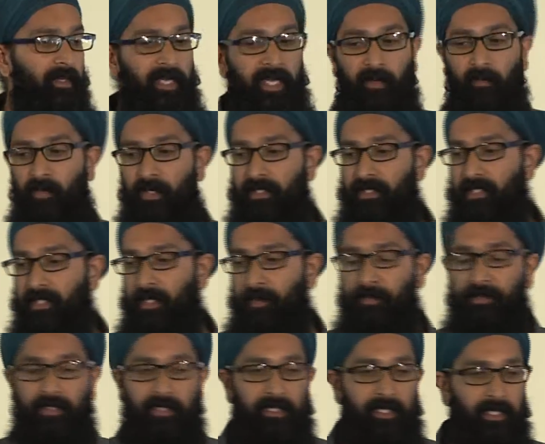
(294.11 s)
And once it's up
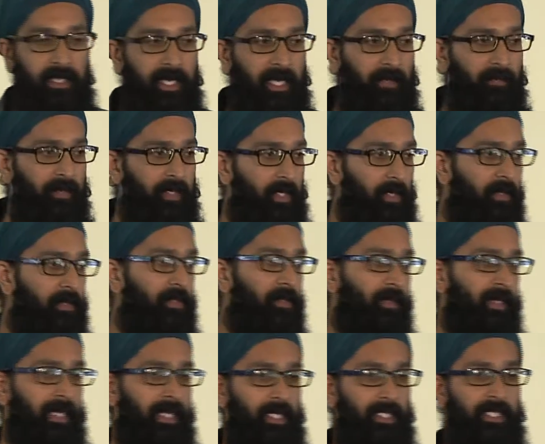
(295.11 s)
in its cloud, we go through
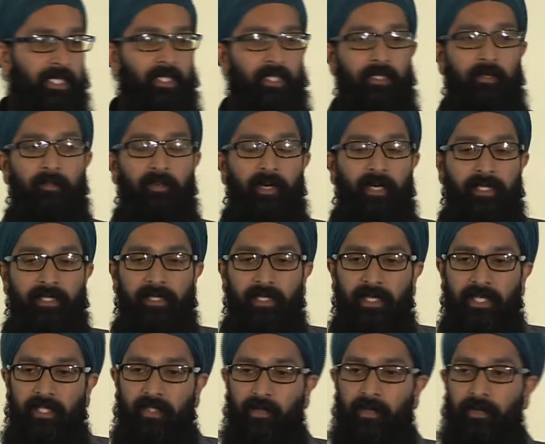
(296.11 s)
an annotation
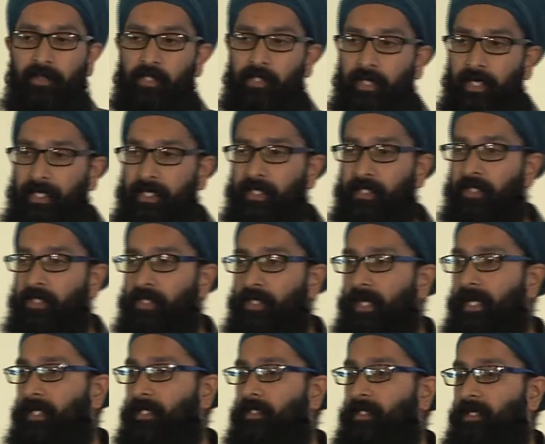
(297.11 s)
process where we try to
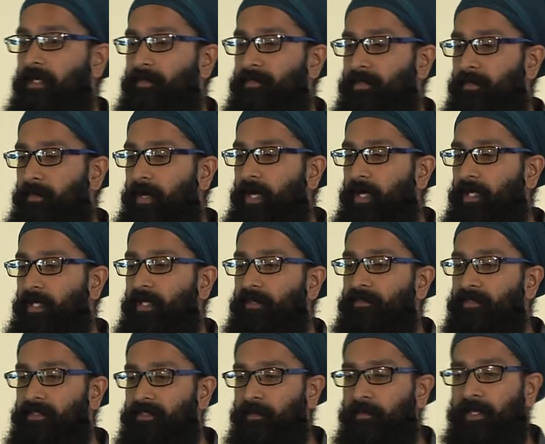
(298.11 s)
extract some higher
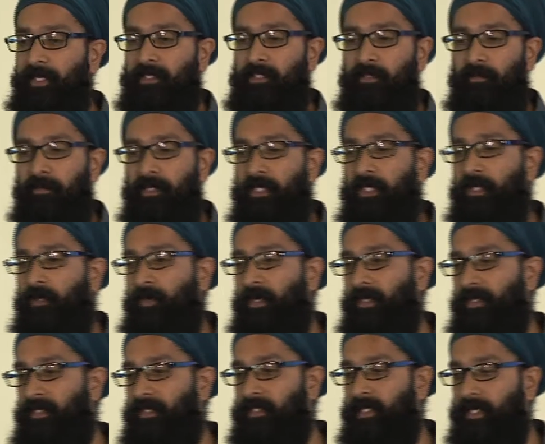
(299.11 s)
level semantic meaning
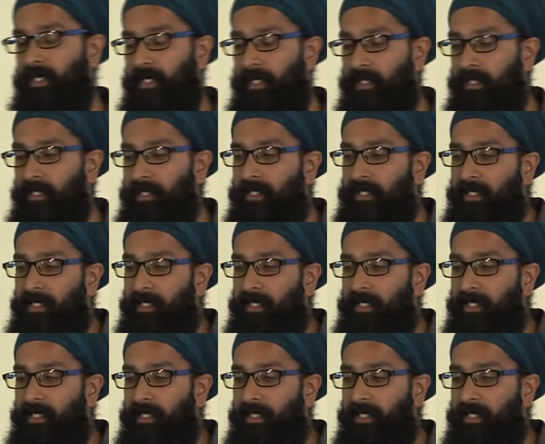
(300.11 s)
around the data.